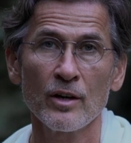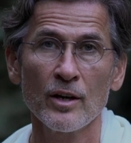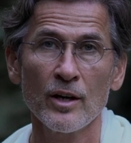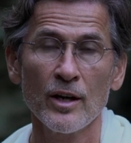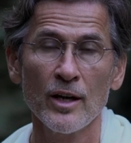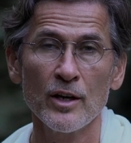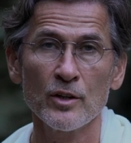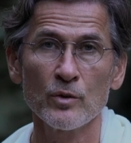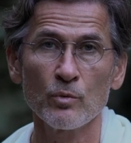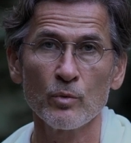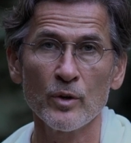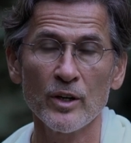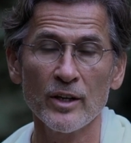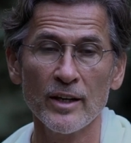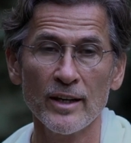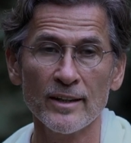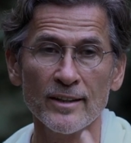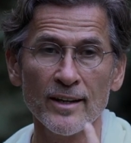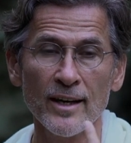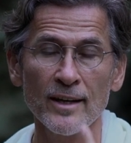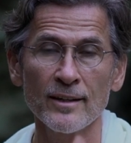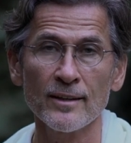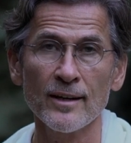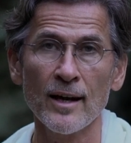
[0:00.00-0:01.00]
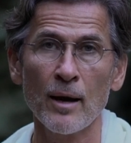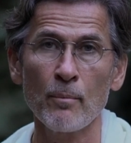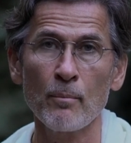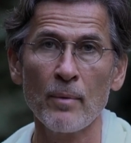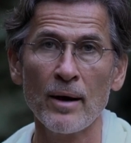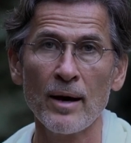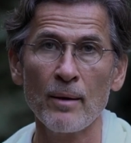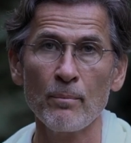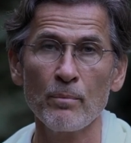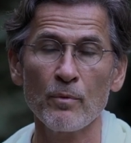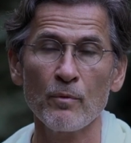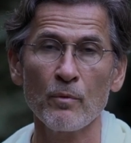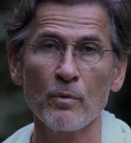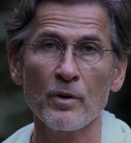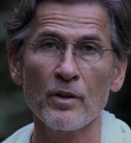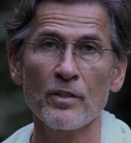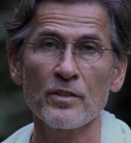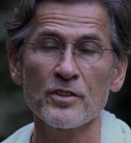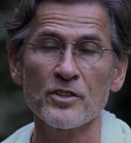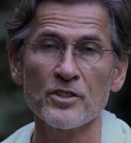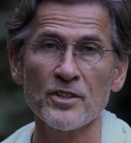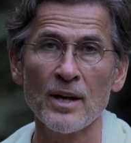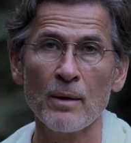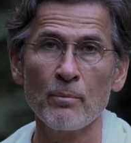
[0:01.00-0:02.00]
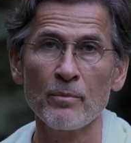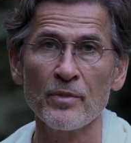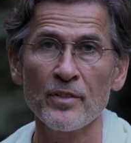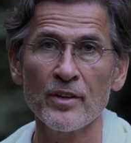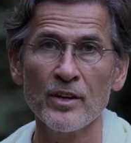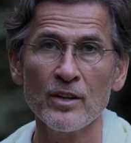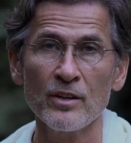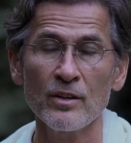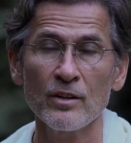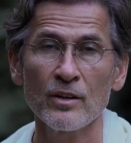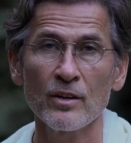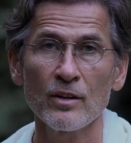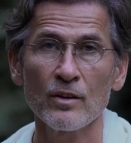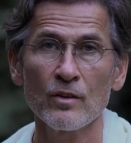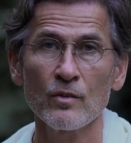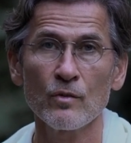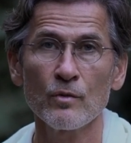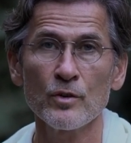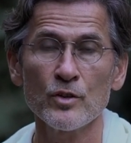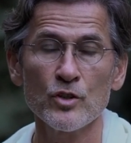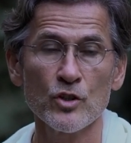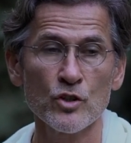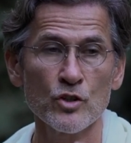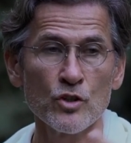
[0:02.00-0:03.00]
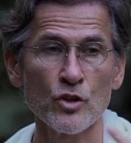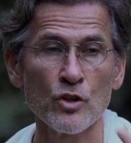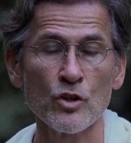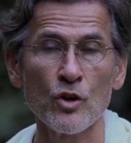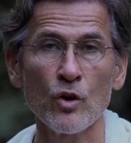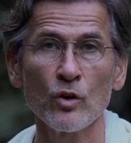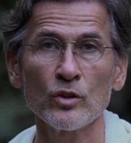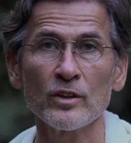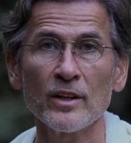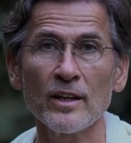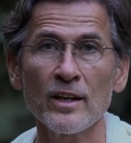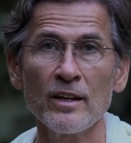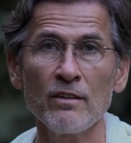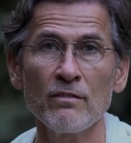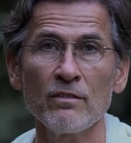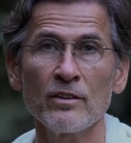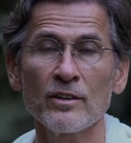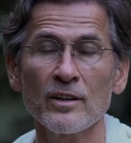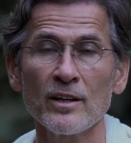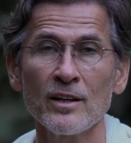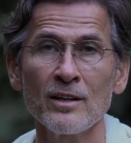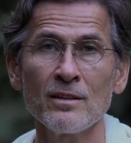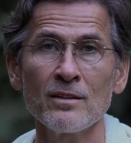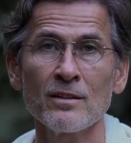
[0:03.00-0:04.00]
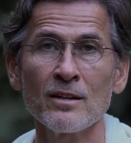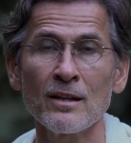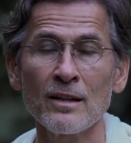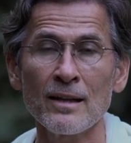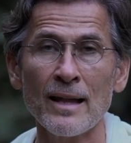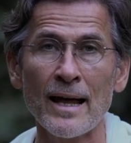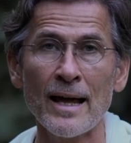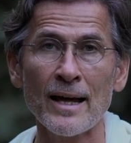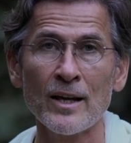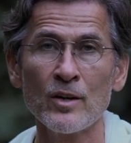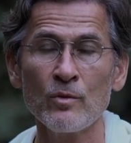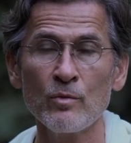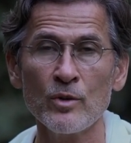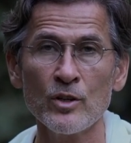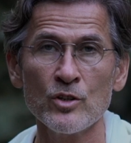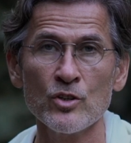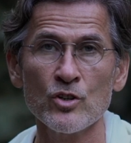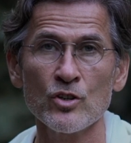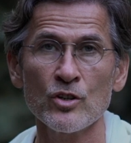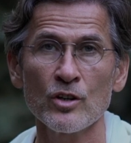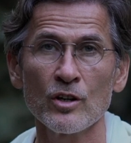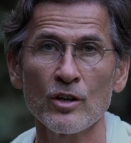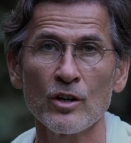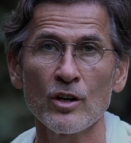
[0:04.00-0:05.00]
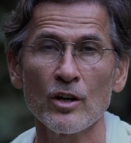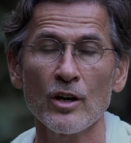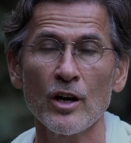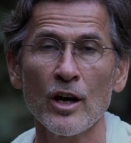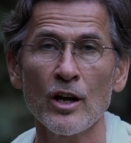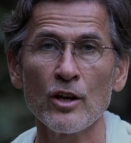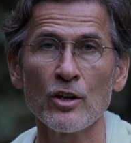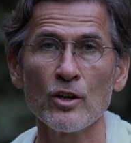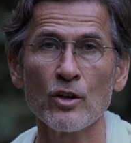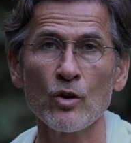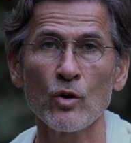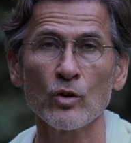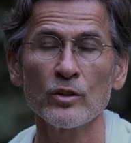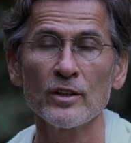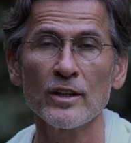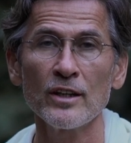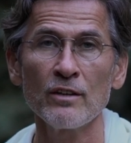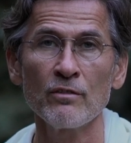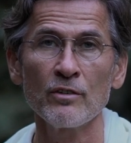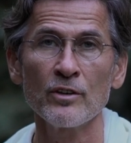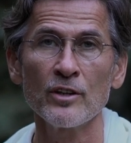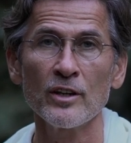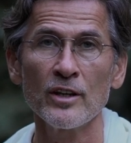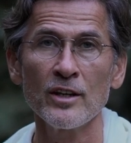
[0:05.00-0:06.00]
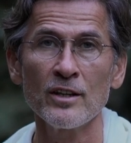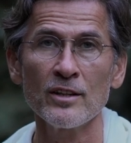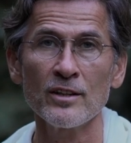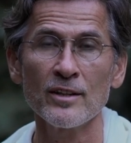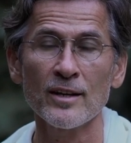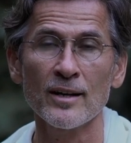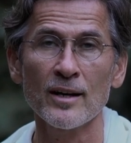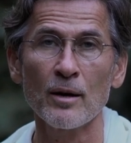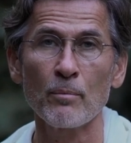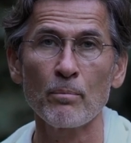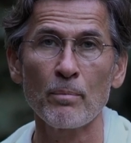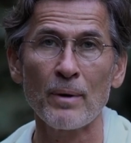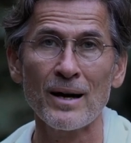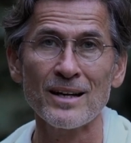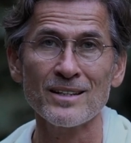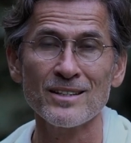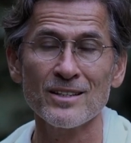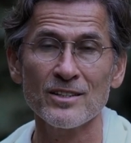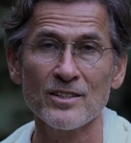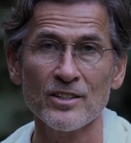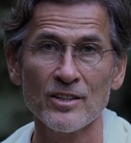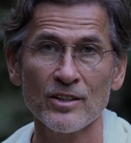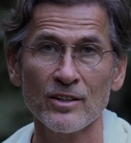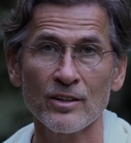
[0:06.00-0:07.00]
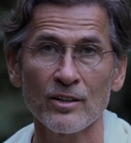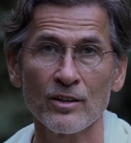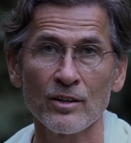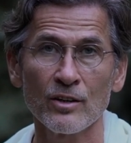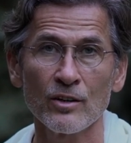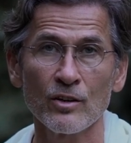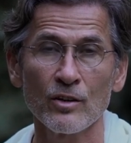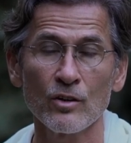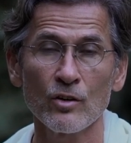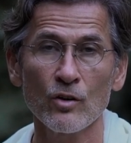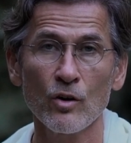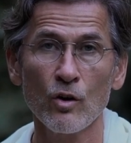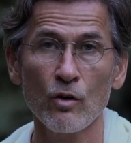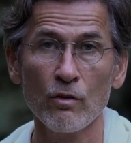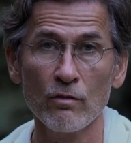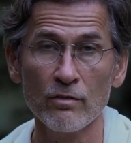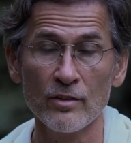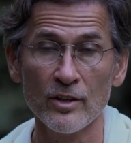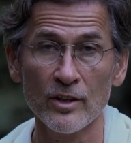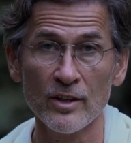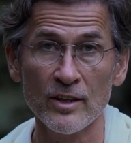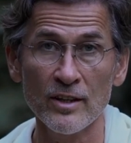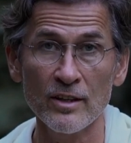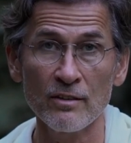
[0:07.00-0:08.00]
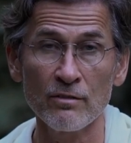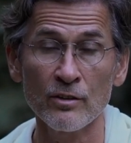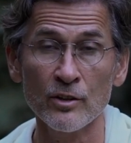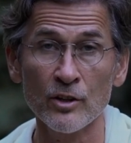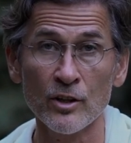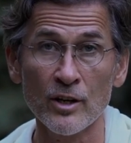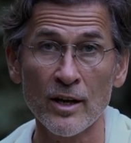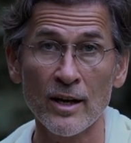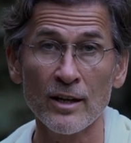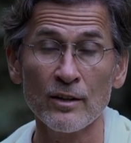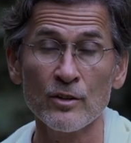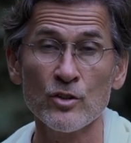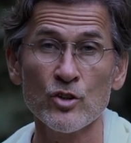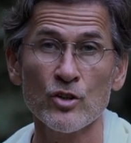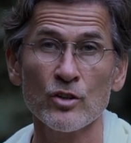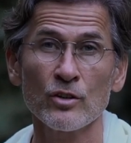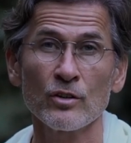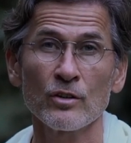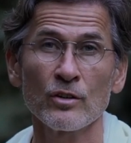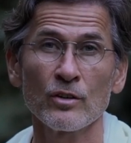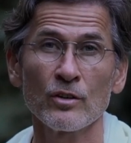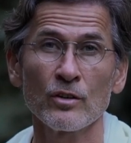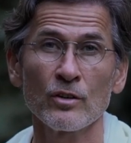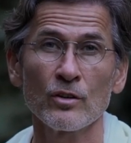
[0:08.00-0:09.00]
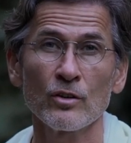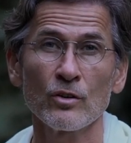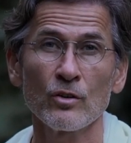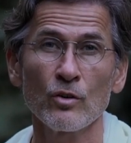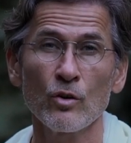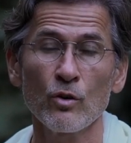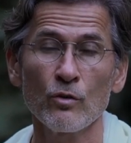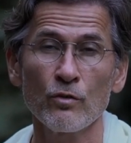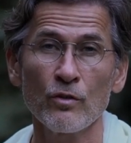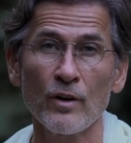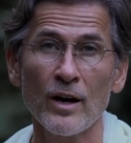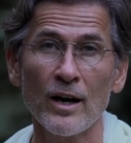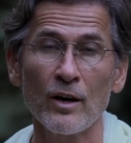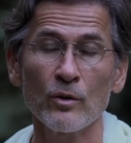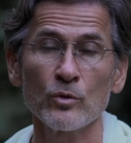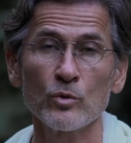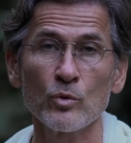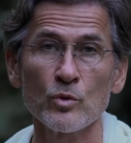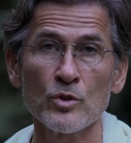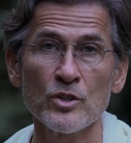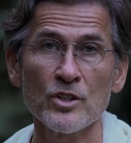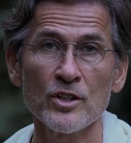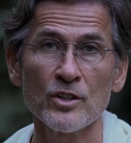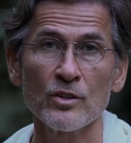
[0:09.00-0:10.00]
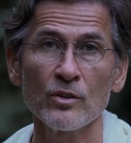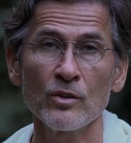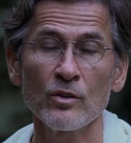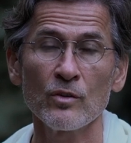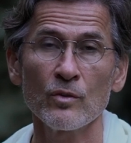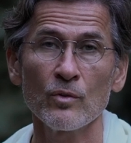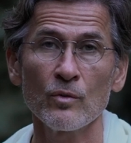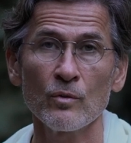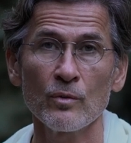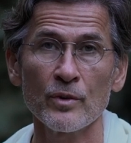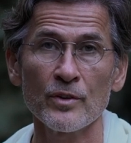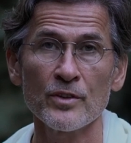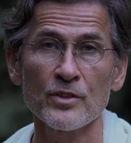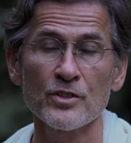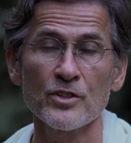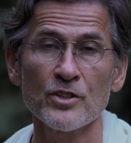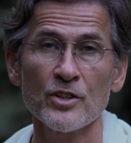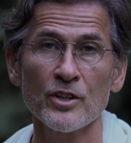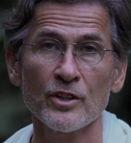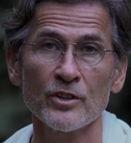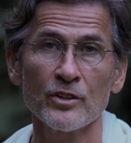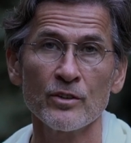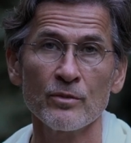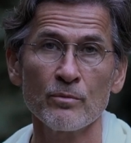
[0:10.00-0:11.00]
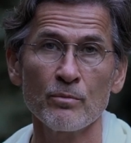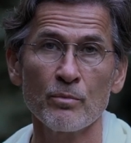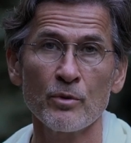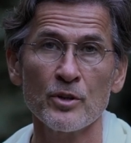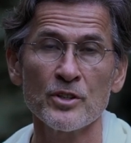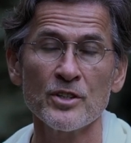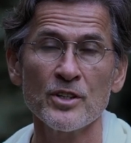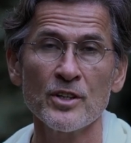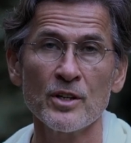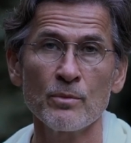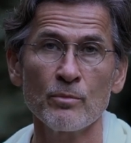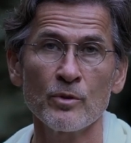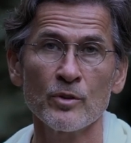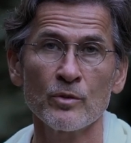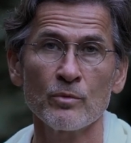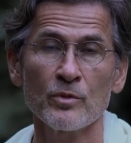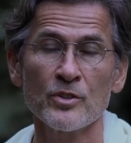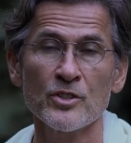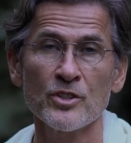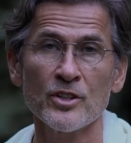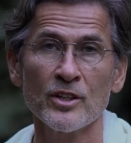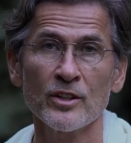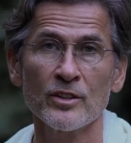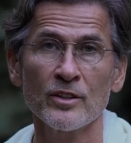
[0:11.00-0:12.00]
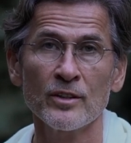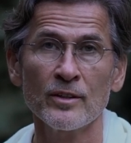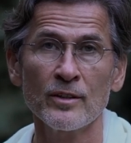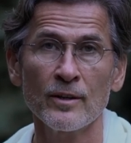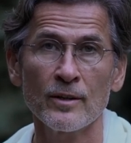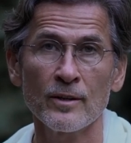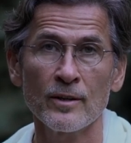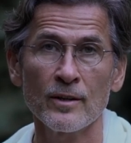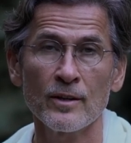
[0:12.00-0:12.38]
It, will, it can come up with something which is not even in the language and not even in the capacity of the given culture of how to deal with certain predicament, with certain